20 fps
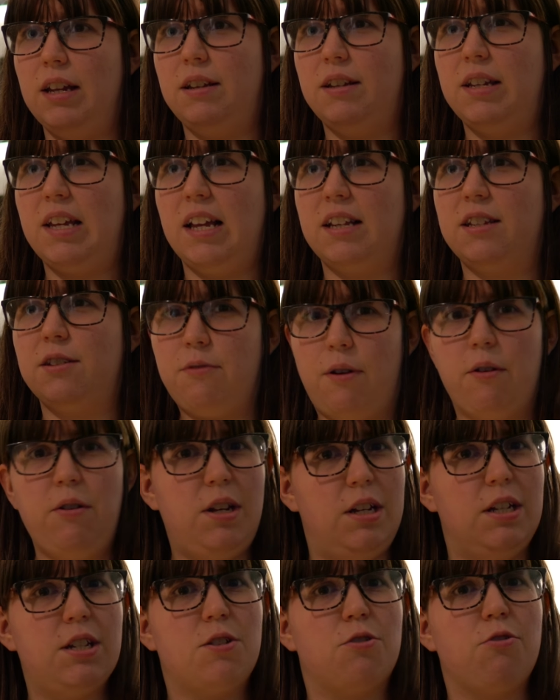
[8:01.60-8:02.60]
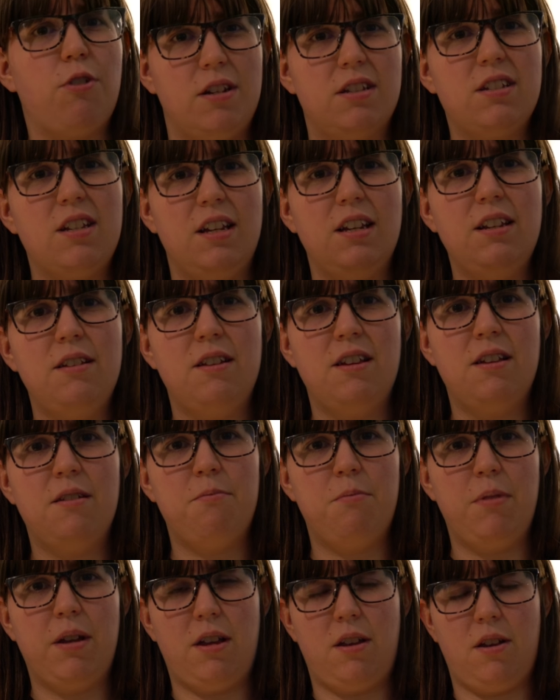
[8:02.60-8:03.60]
it gets very distressing,
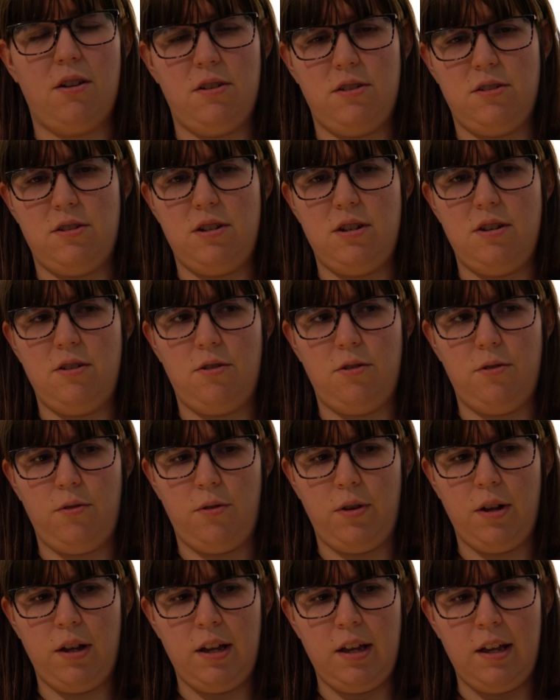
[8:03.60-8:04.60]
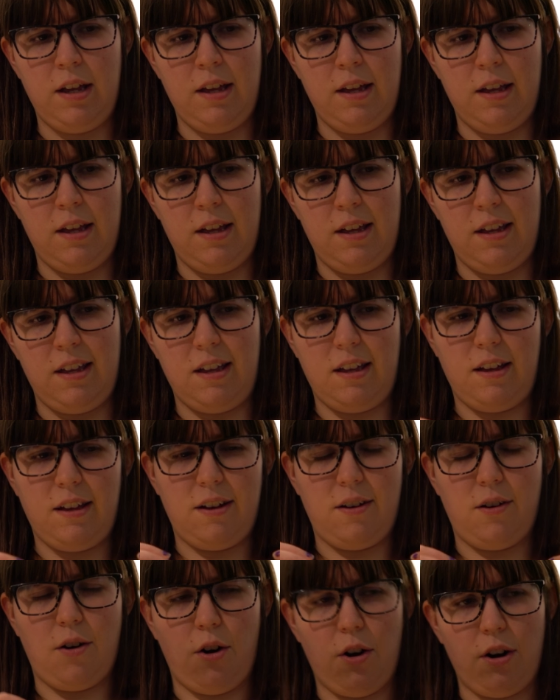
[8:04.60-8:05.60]
because you
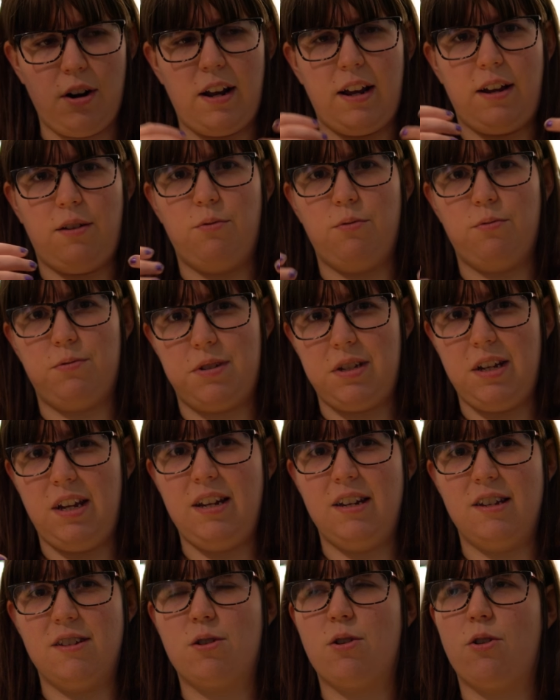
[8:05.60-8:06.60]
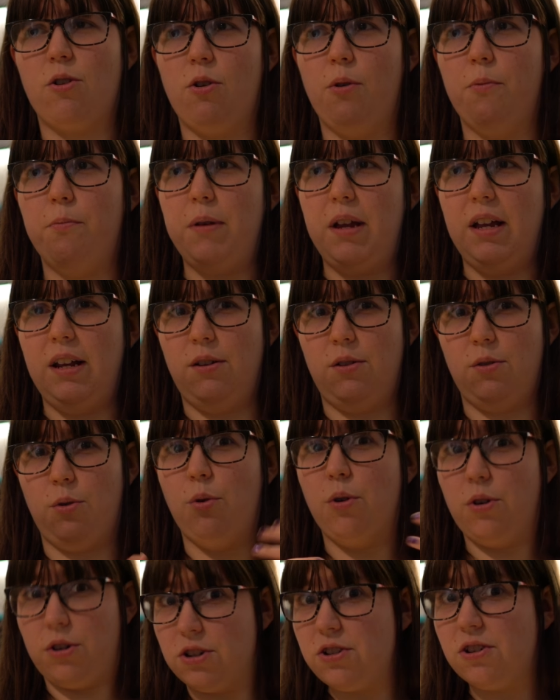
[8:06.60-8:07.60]
are like seeing this girl being
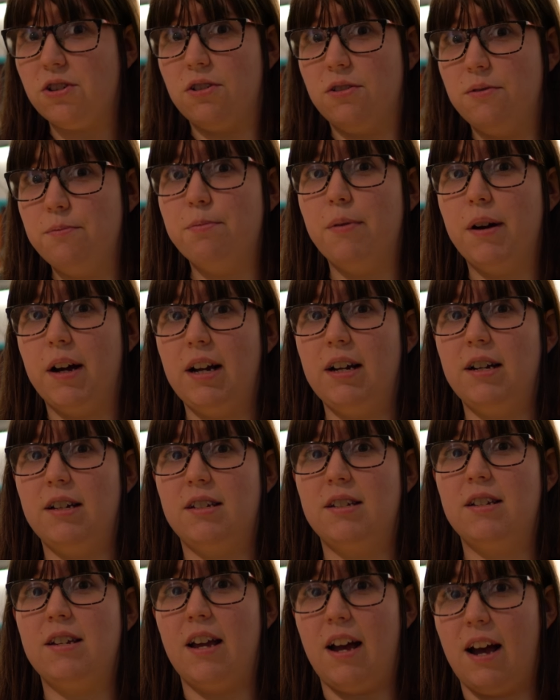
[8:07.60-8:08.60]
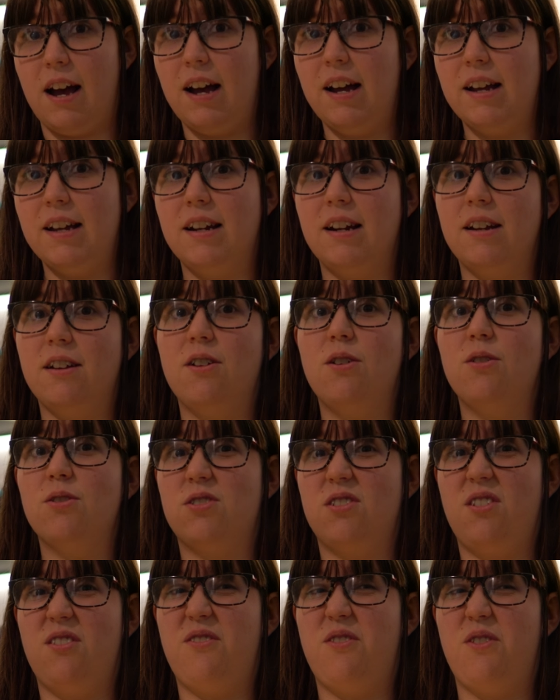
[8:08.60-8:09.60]
tortured by this guy, and it
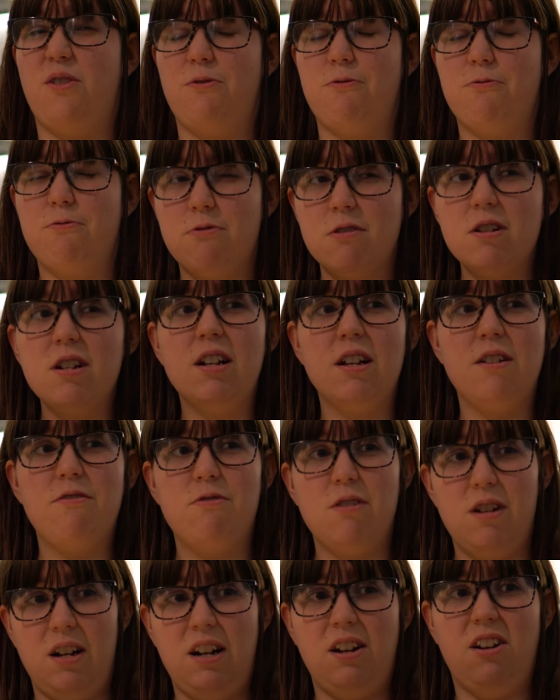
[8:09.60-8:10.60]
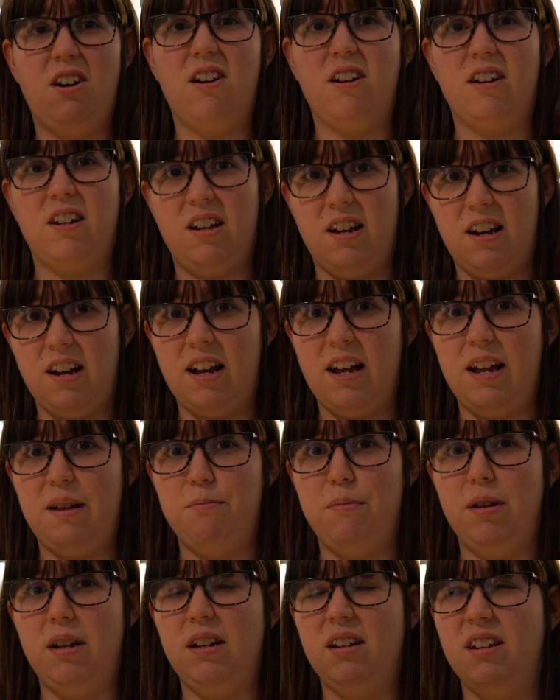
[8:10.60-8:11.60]
goes on for a really, really long
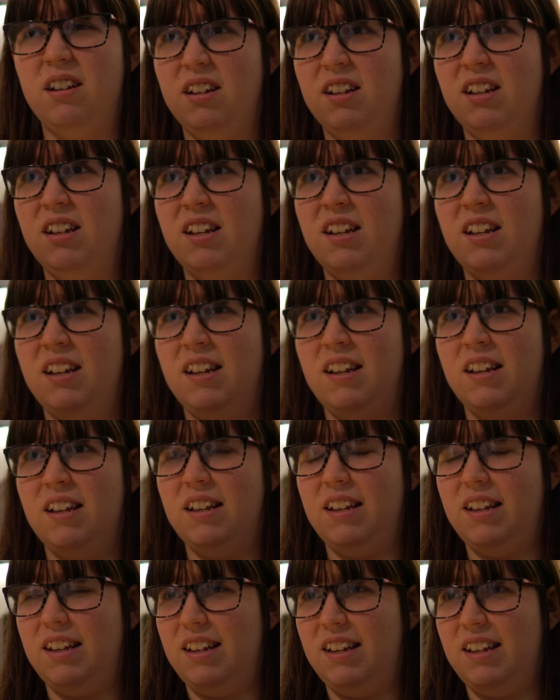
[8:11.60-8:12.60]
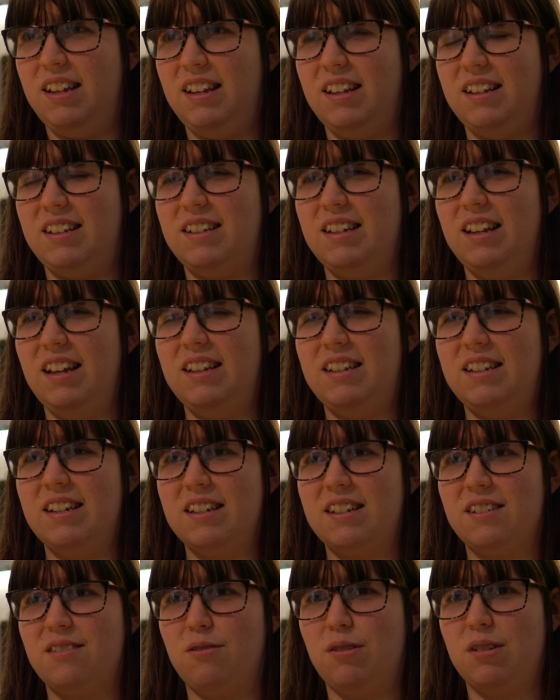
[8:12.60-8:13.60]
time, and
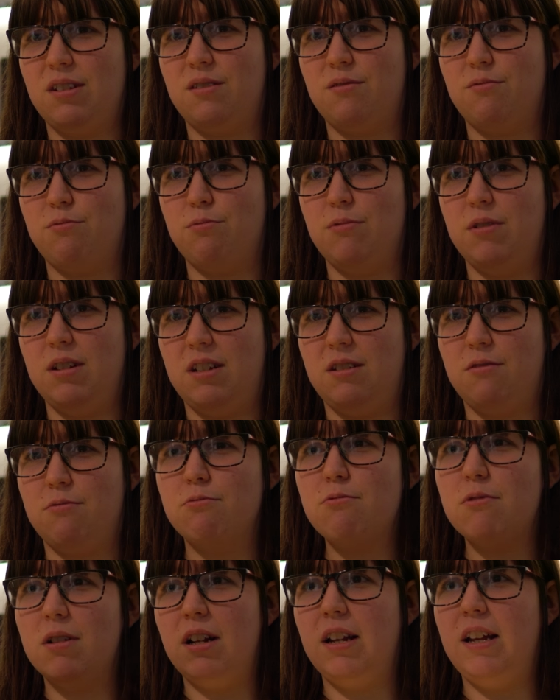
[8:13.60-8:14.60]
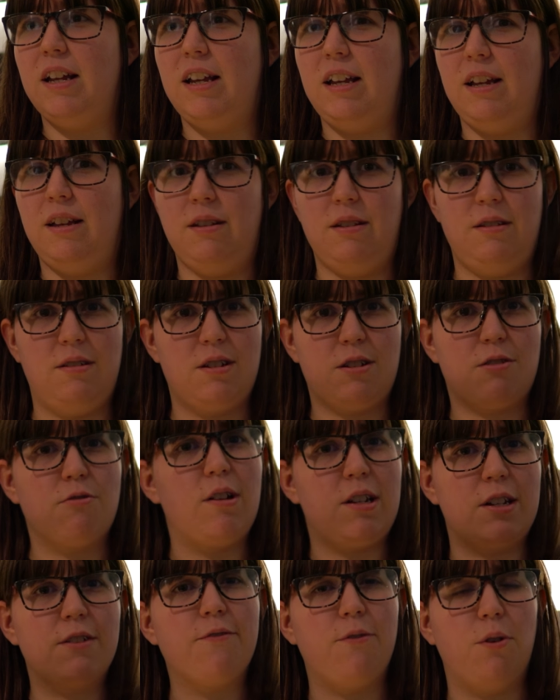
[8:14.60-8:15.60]
it's really
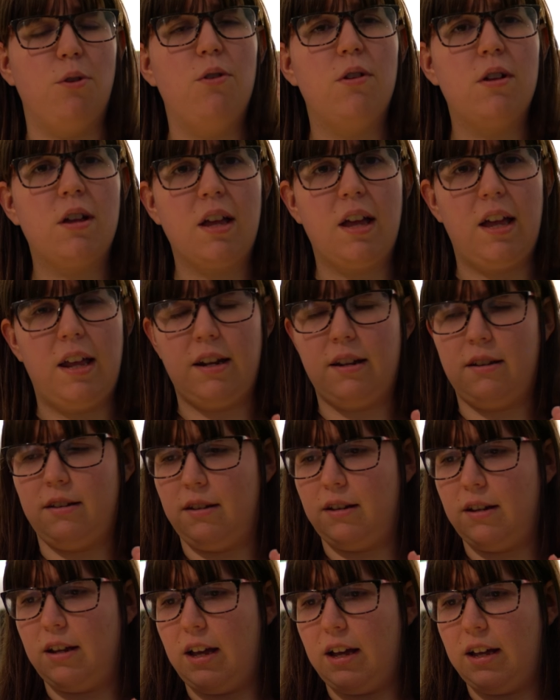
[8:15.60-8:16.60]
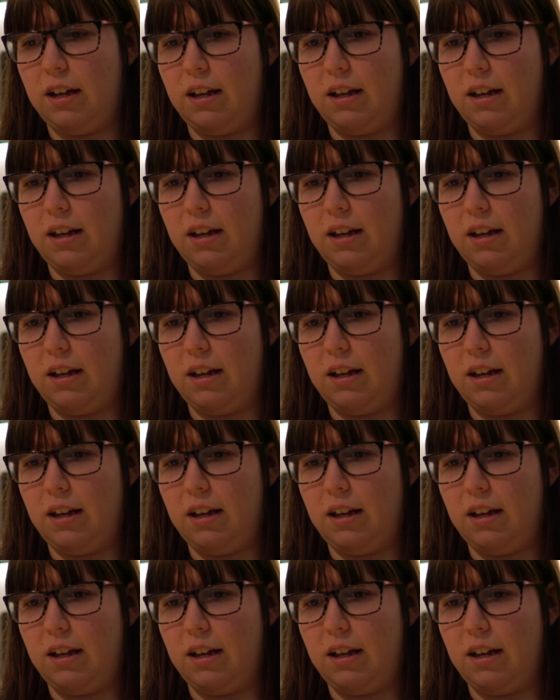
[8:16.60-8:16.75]
stressful, and